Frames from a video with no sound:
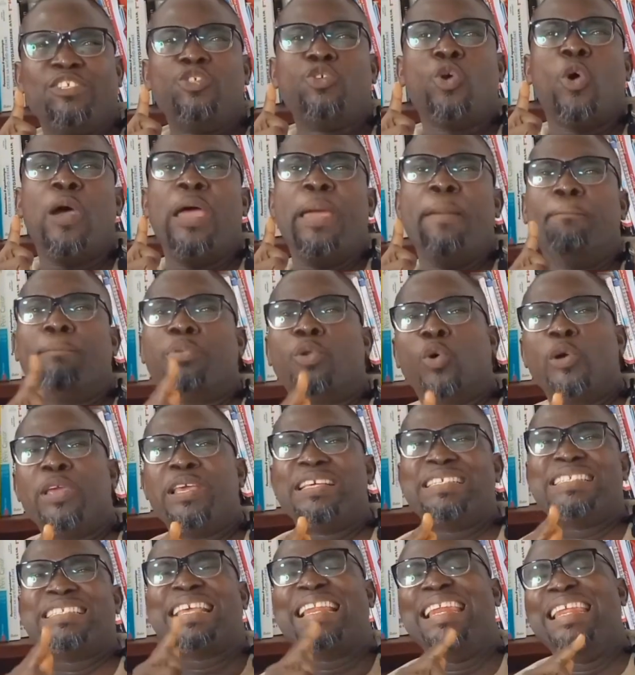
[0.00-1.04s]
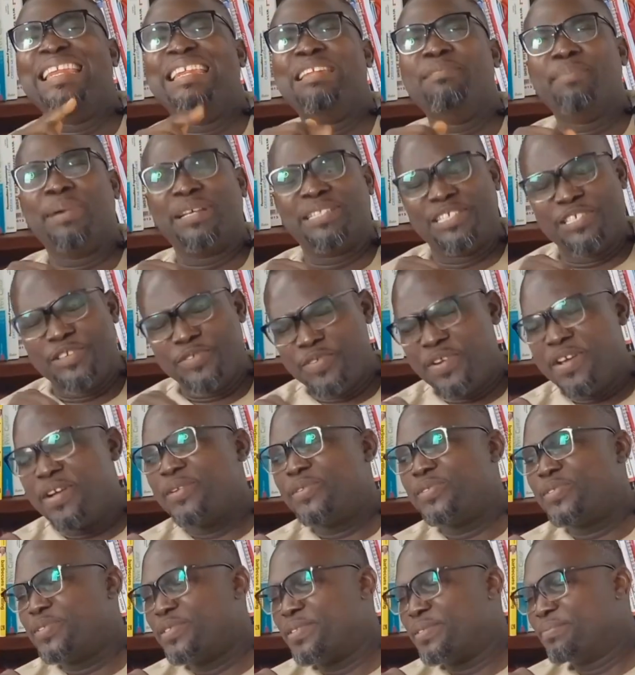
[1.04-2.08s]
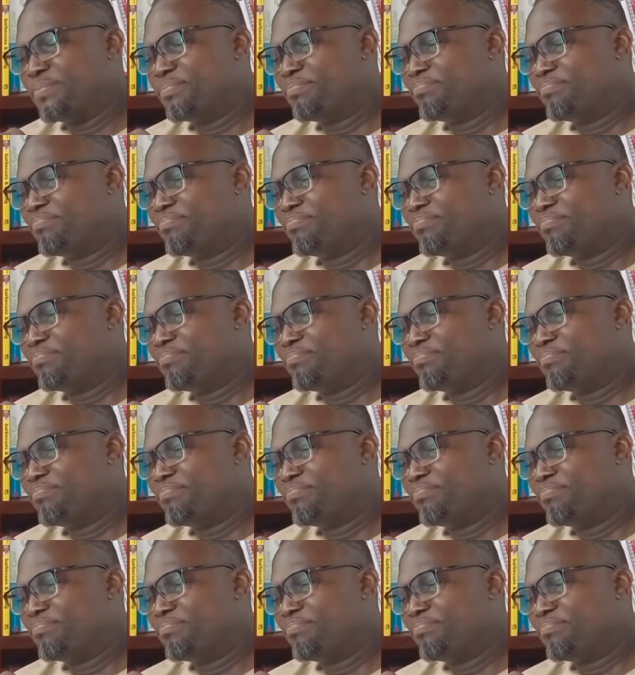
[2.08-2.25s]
your employer's cleaning materials?